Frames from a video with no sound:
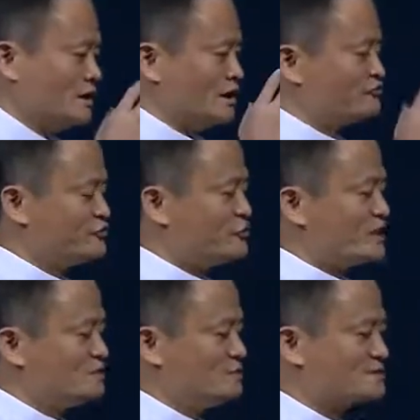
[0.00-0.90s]
If you
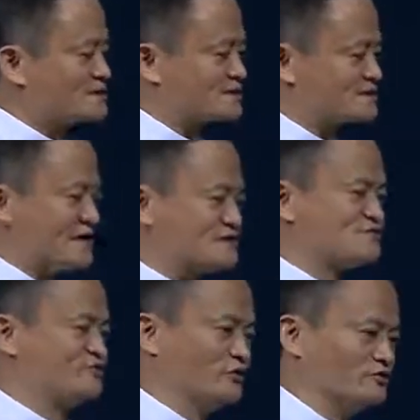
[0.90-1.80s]
want to be
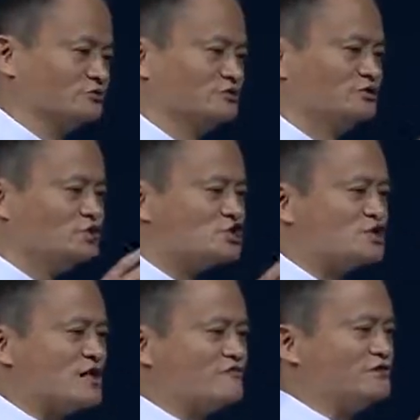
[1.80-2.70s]
successful, you
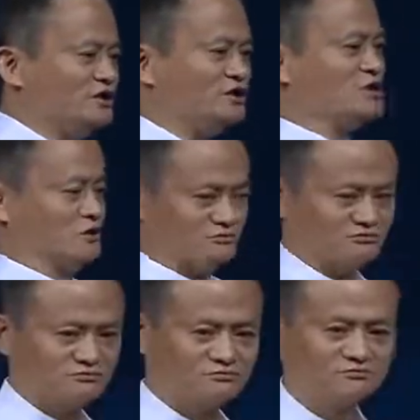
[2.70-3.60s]
should have EQ.
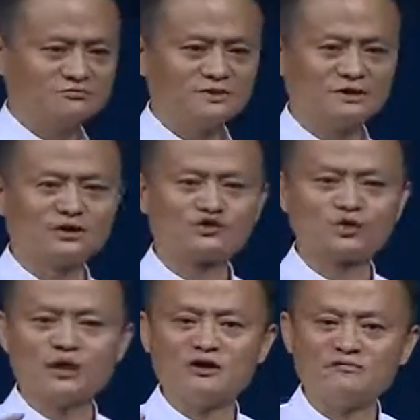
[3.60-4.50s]
Because
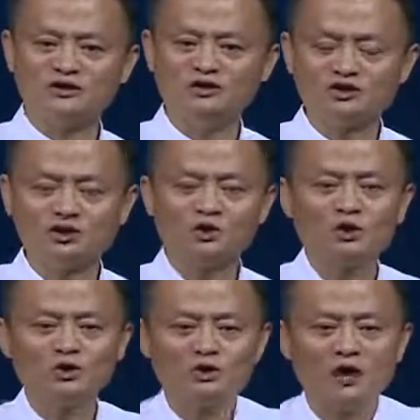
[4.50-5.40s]
when you have EQ,
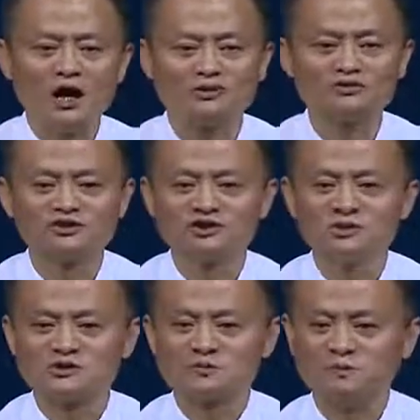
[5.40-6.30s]
you know how to deal
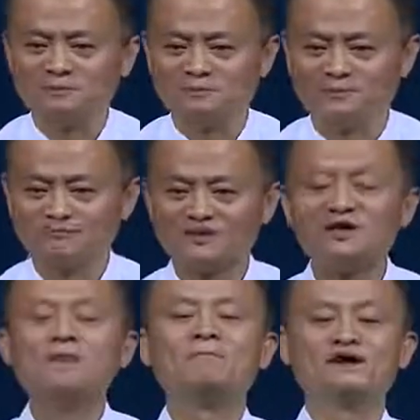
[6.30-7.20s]
with people.
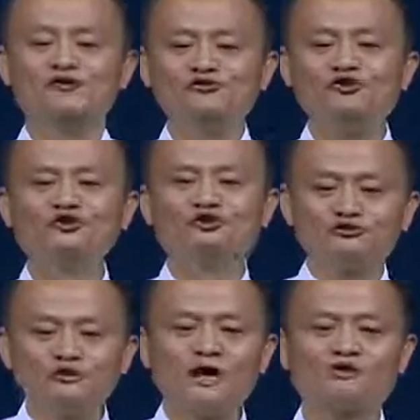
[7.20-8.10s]
But if you
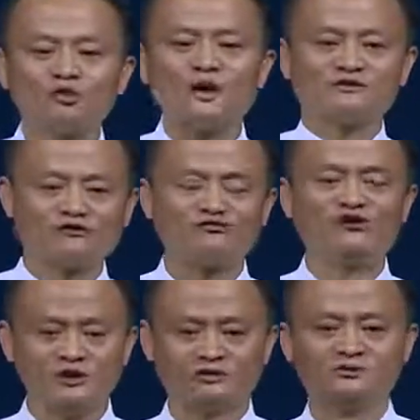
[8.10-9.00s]
do not want to
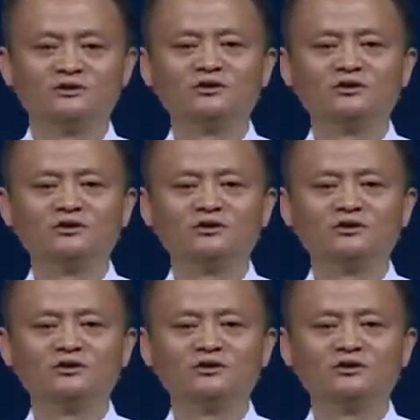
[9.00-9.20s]
fail,